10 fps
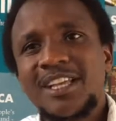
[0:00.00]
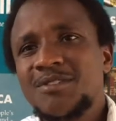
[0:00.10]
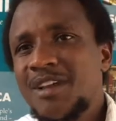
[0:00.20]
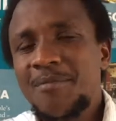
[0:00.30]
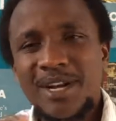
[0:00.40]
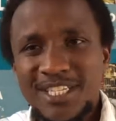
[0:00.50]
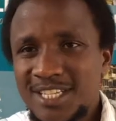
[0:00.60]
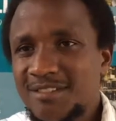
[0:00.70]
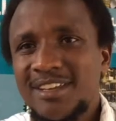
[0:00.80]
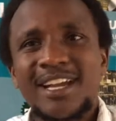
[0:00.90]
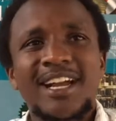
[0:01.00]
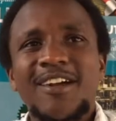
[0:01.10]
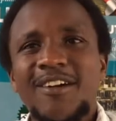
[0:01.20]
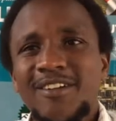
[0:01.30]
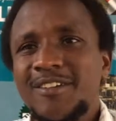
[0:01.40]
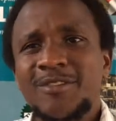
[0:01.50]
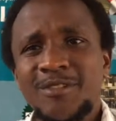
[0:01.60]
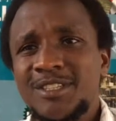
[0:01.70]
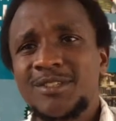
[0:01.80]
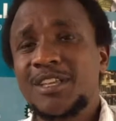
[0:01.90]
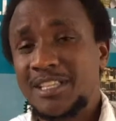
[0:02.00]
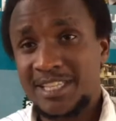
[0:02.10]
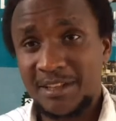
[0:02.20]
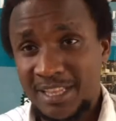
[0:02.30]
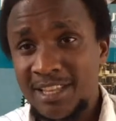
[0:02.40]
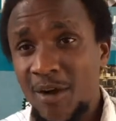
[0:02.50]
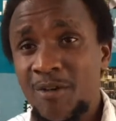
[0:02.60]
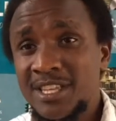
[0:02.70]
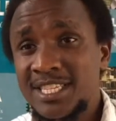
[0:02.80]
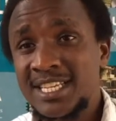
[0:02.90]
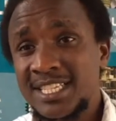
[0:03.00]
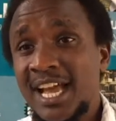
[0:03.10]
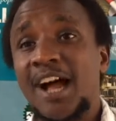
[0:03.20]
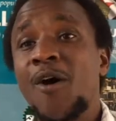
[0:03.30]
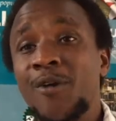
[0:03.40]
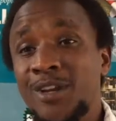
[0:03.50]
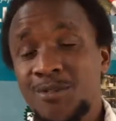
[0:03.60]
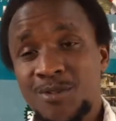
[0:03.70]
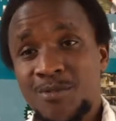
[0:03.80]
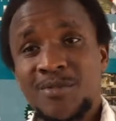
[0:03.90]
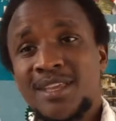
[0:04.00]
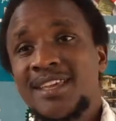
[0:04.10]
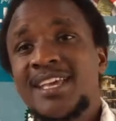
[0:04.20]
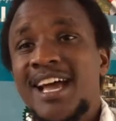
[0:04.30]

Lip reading: As we are marching here, you know, all these things are all new to me.